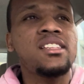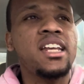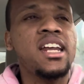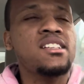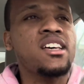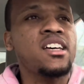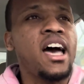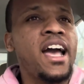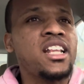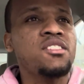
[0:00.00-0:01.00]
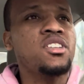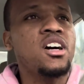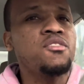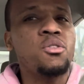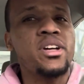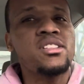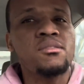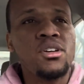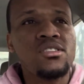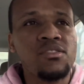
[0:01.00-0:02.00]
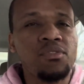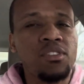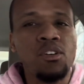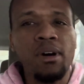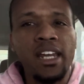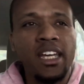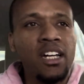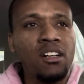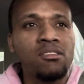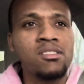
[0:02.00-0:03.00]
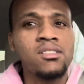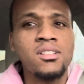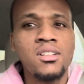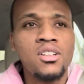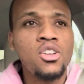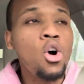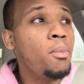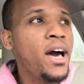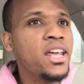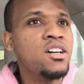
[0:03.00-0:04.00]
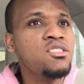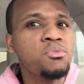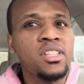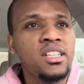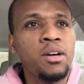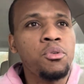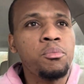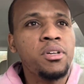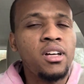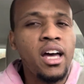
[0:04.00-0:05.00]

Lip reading: that as an act of love, grace, and mercy for nobody else. Nobody else would think that would be